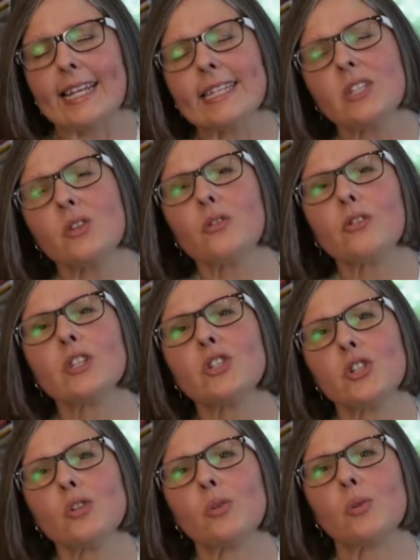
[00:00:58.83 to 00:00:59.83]
in
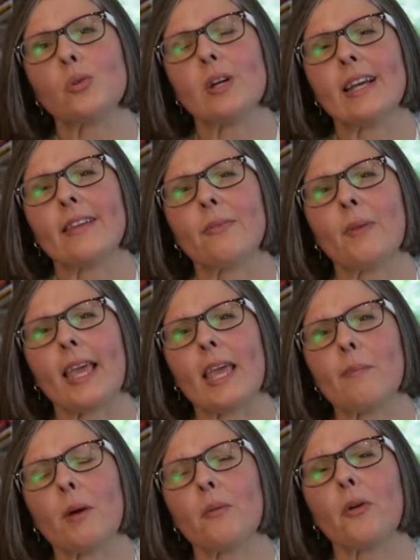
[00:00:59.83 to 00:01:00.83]
1932, they
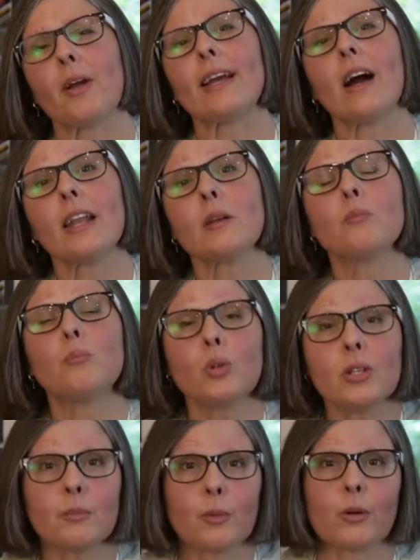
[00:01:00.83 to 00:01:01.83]
came out with their iconic
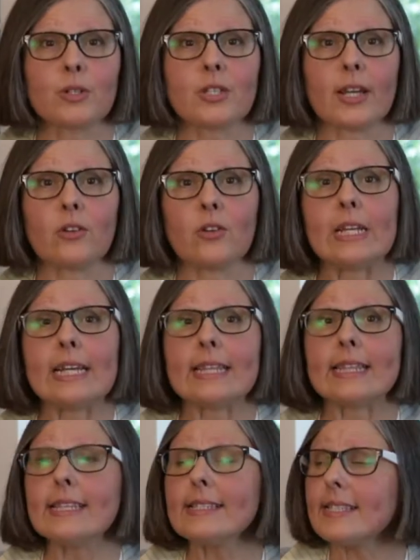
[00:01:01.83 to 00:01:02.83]
Bullet motorcycle.
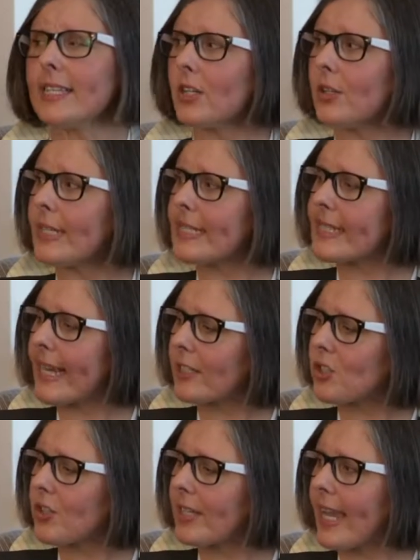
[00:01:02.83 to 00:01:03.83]
This here is
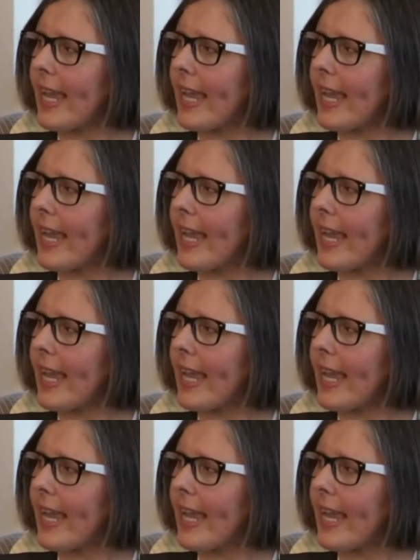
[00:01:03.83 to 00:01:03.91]
actually